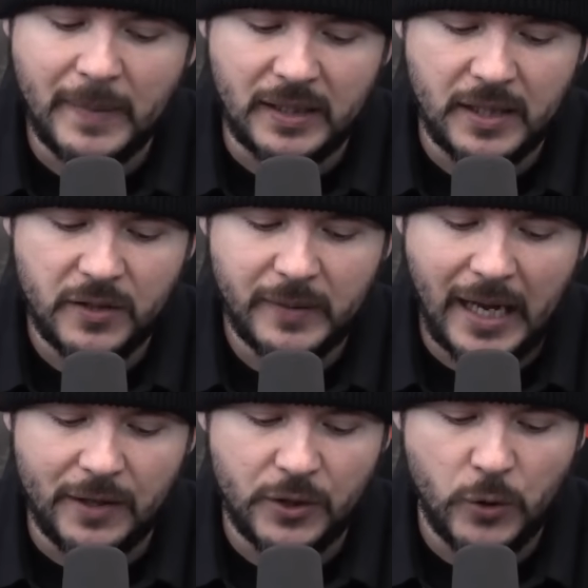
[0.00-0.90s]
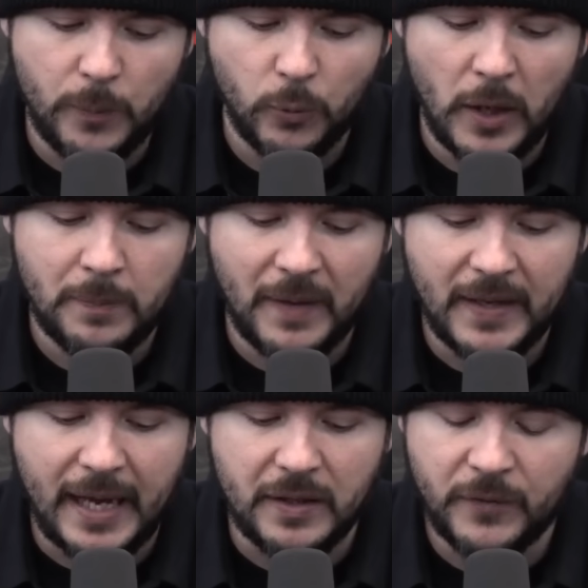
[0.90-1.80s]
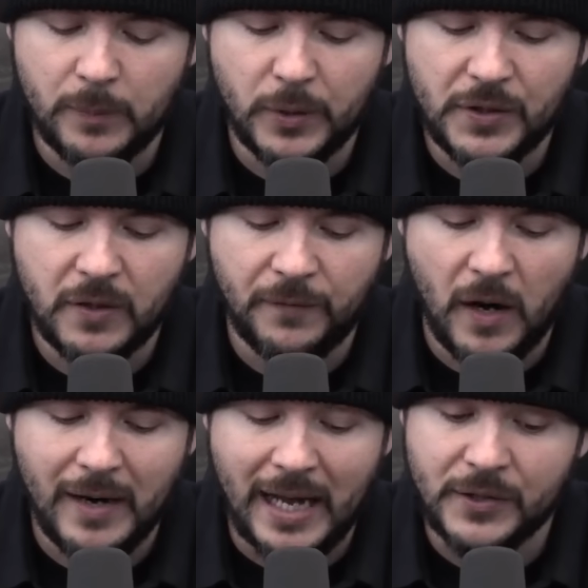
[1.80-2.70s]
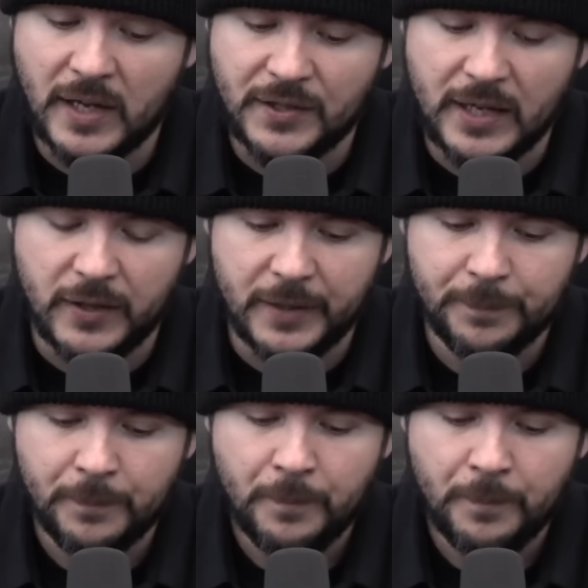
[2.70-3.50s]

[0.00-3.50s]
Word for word: militants from the Gaza Strip run by the gate of Kibbutz Kfar Aza on Saturday.